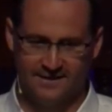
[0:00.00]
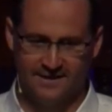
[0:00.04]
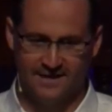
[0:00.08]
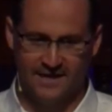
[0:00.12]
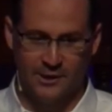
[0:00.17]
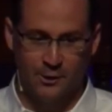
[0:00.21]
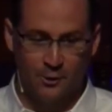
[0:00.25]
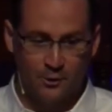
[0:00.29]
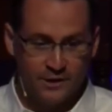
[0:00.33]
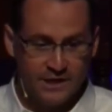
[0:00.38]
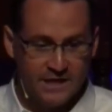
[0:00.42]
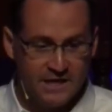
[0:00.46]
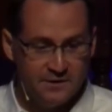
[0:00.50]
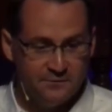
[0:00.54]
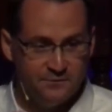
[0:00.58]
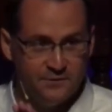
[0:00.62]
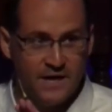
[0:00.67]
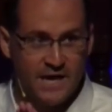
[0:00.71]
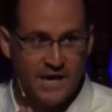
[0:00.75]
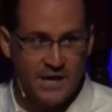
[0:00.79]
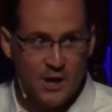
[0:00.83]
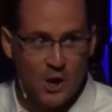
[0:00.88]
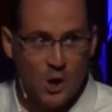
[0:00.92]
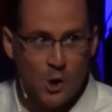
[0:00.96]
In order to give
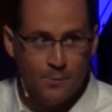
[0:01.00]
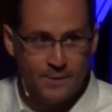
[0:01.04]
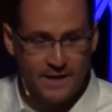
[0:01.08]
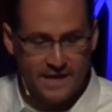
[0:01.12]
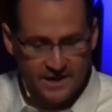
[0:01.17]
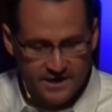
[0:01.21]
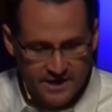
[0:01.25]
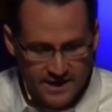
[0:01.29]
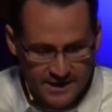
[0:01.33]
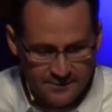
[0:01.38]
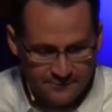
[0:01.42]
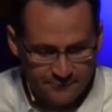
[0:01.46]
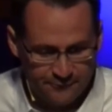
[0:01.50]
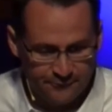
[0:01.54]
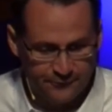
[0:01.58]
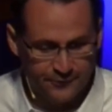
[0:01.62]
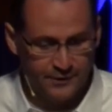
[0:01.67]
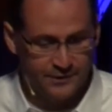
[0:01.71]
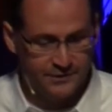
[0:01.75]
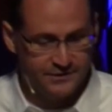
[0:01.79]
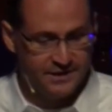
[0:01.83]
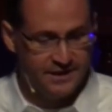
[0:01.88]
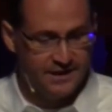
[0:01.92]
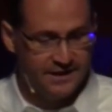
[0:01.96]
Naomi
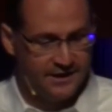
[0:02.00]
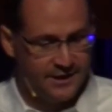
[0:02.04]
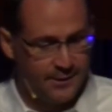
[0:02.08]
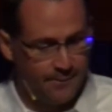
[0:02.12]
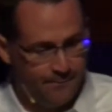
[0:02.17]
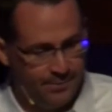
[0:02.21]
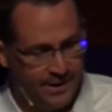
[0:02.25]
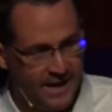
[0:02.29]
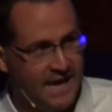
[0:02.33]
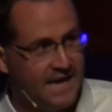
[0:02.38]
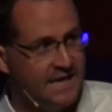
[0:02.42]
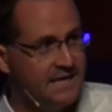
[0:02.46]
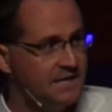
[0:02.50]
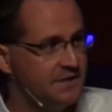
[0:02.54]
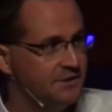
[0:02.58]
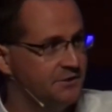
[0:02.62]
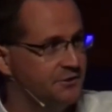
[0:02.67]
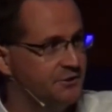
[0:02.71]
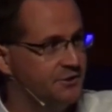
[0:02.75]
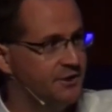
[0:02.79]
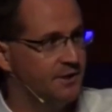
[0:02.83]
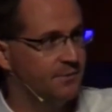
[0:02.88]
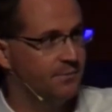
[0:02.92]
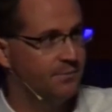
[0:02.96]
comfort,
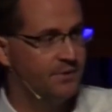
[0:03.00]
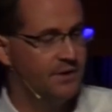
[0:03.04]
companionship,